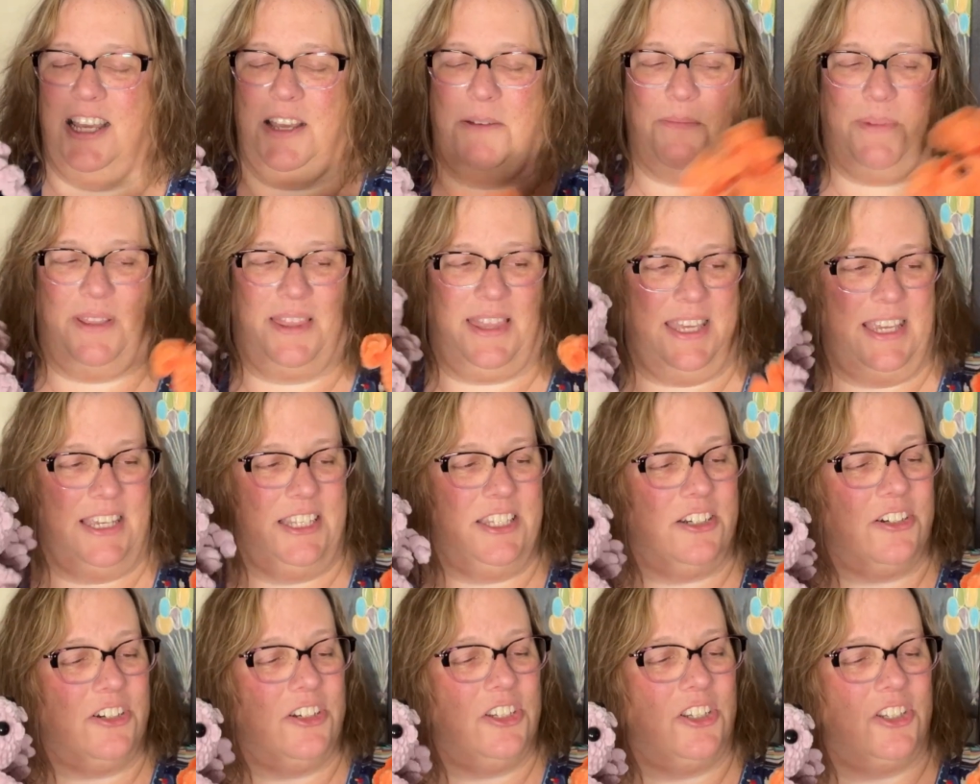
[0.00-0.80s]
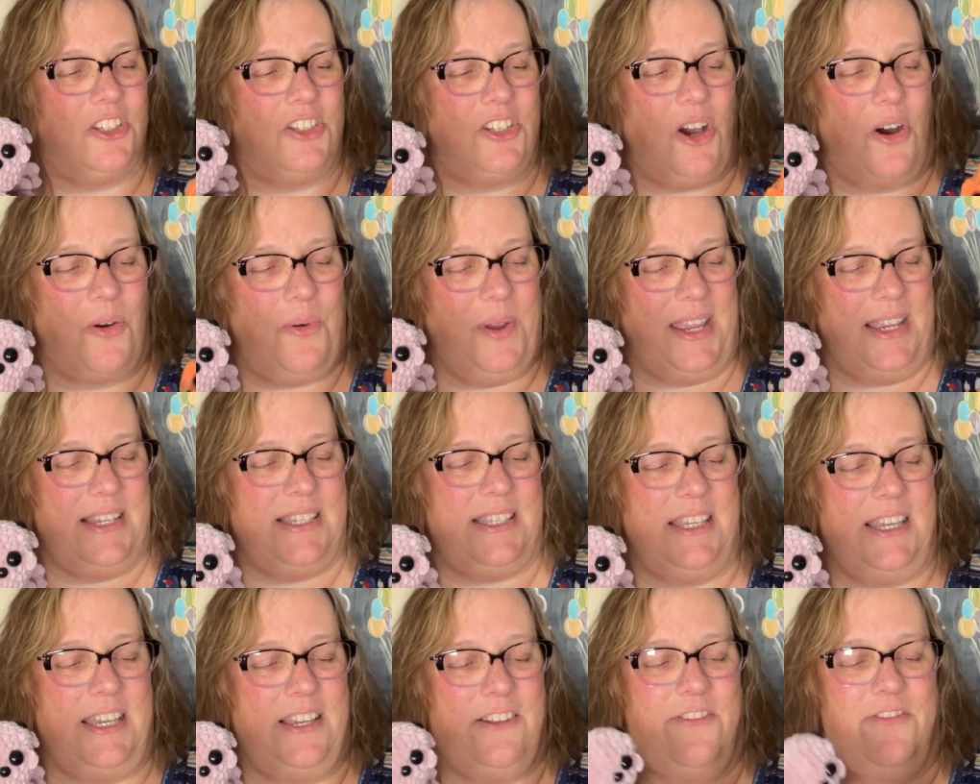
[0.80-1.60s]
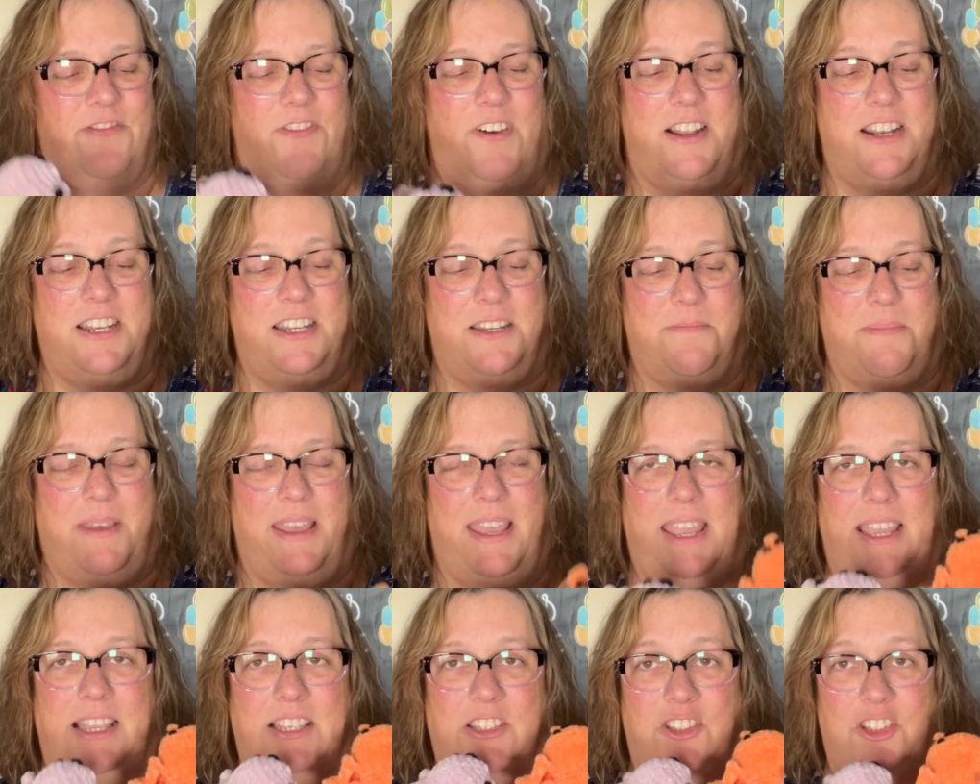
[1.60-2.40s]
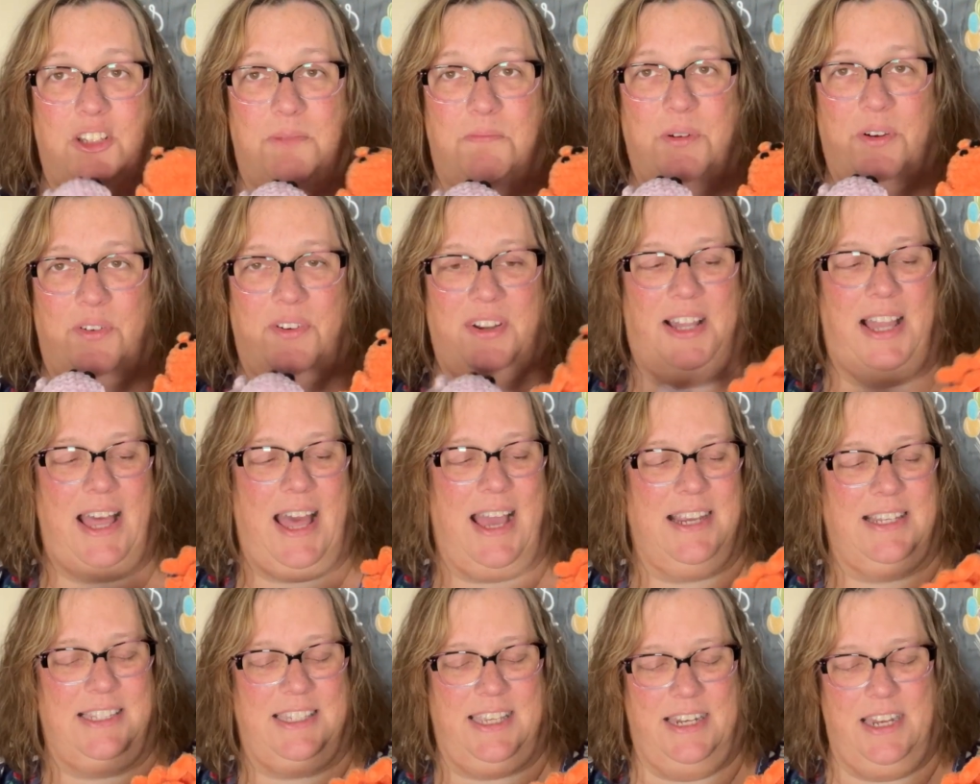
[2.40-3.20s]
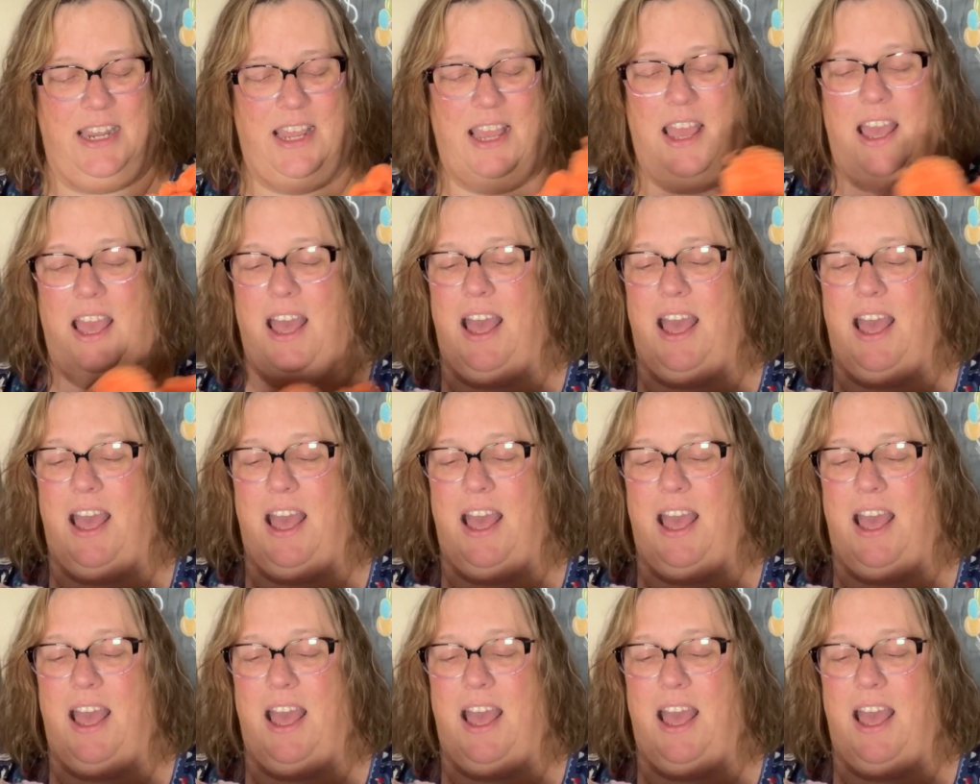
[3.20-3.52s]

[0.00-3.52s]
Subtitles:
But these are so easy and fun to make, super relaxing.